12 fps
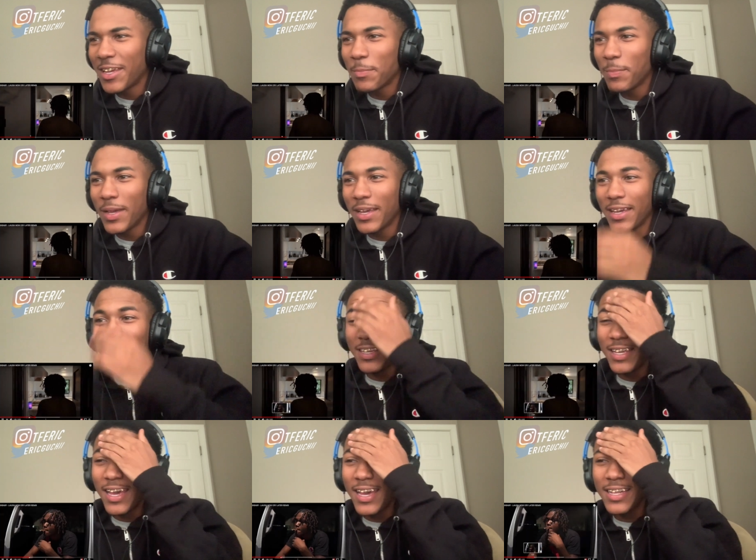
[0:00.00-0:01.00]
Man, he
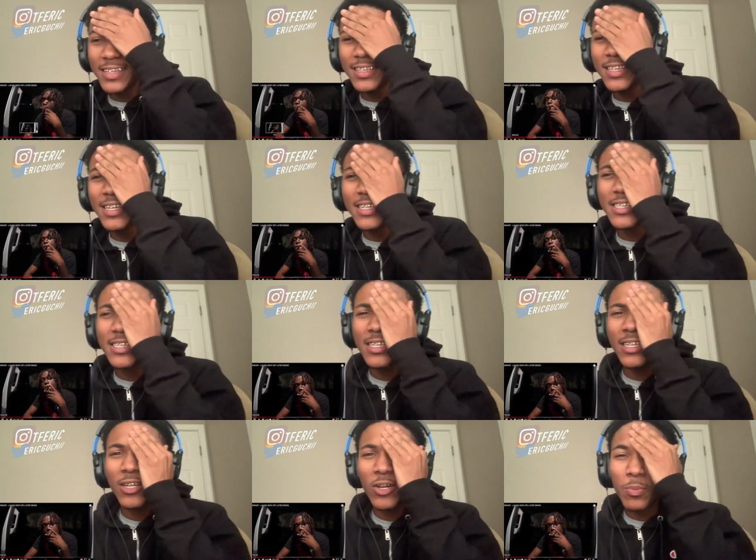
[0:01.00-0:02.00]
had to leave the
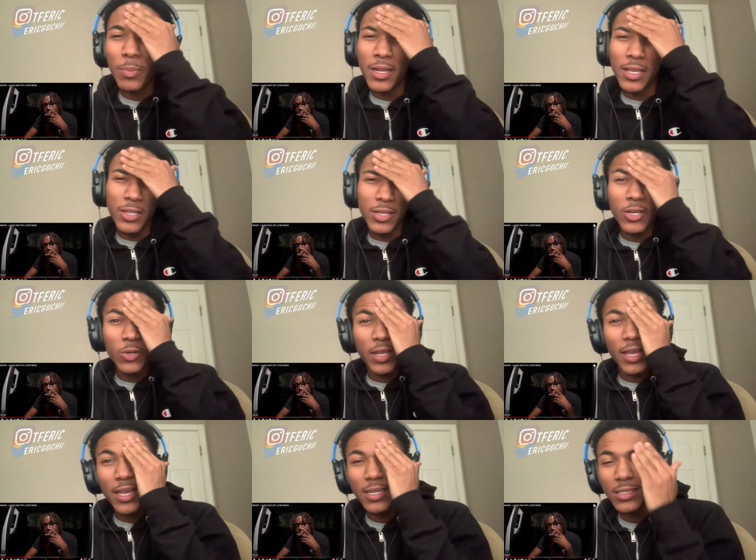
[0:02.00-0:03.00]
city though, man. You know the
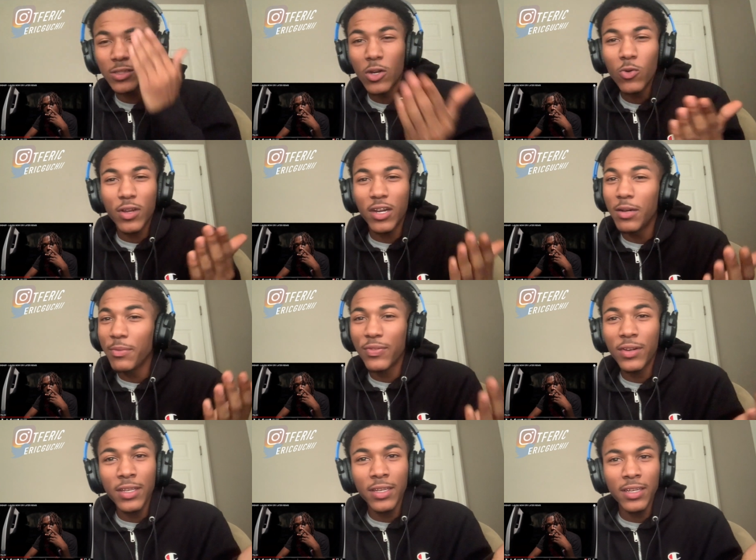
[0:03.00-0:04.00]
haters gonna come
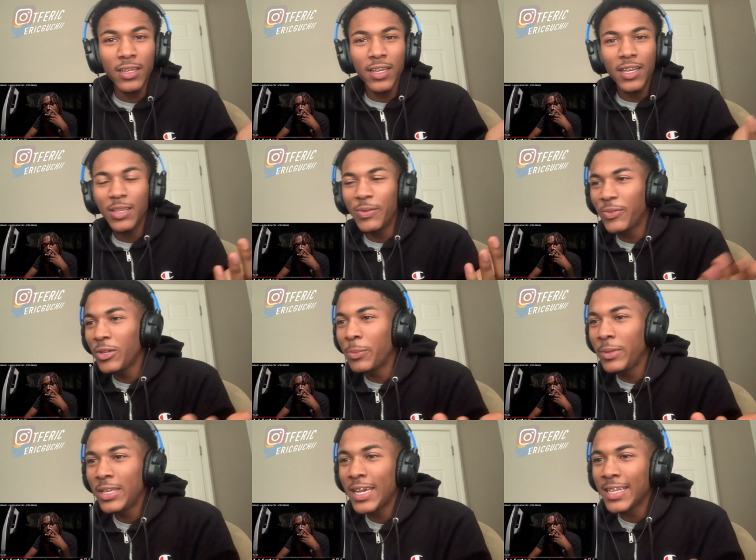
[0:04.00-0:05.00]
for you. You feel me?
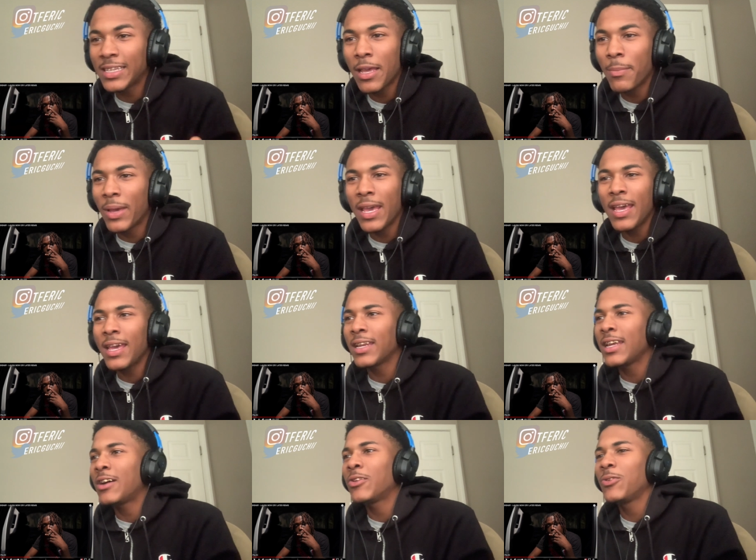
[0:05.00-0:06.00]
You got that bag
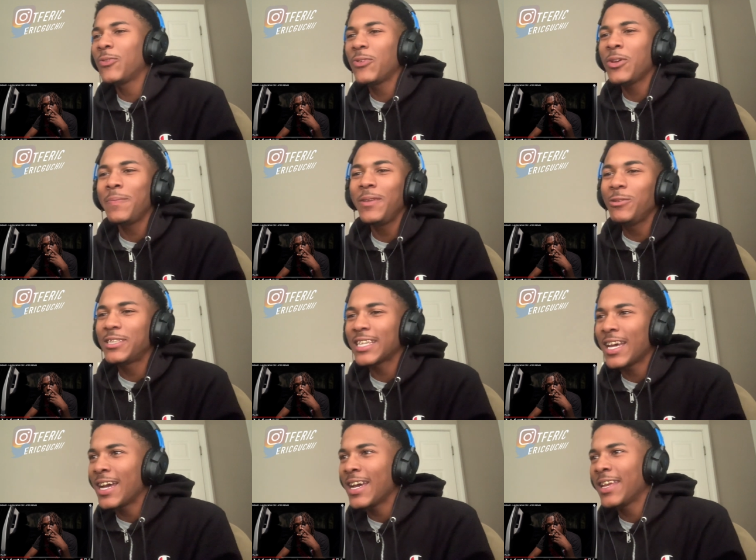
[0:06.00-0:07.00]
now. You feel me? You
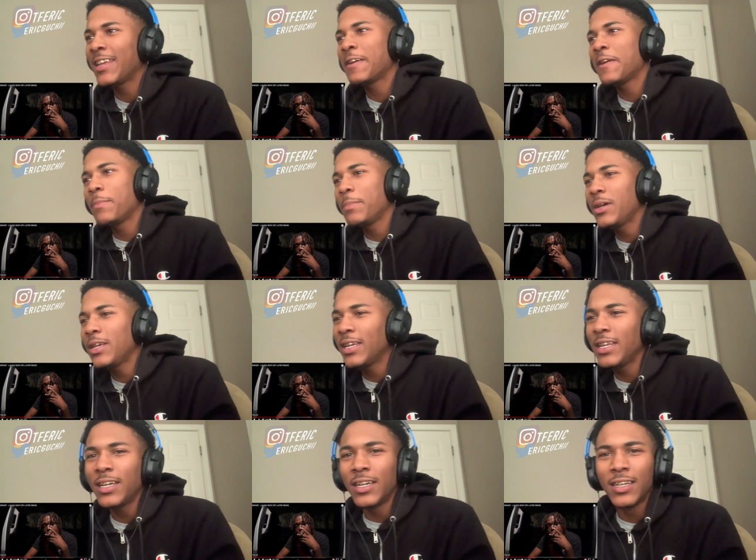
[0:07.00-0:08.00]
signed
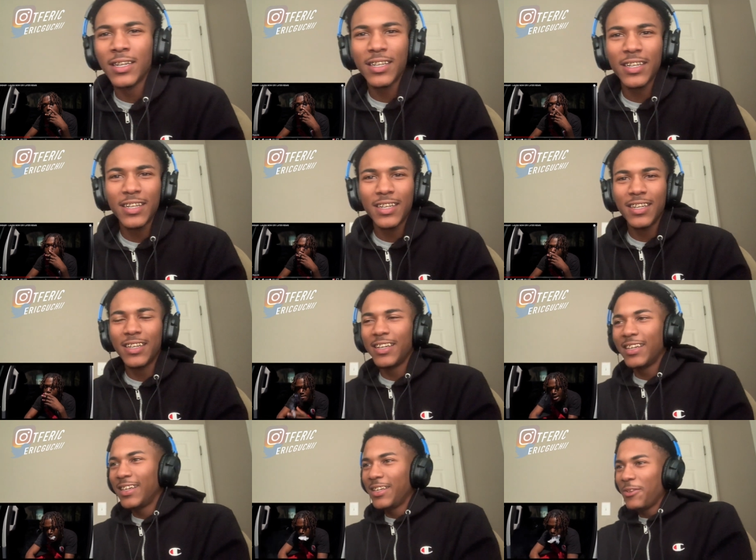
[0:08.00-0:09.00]
millionaire. You
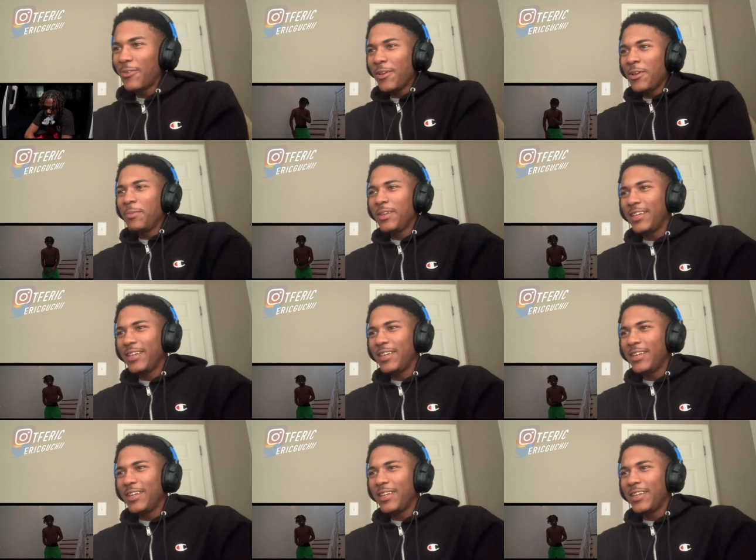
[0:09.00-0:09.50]
feel me?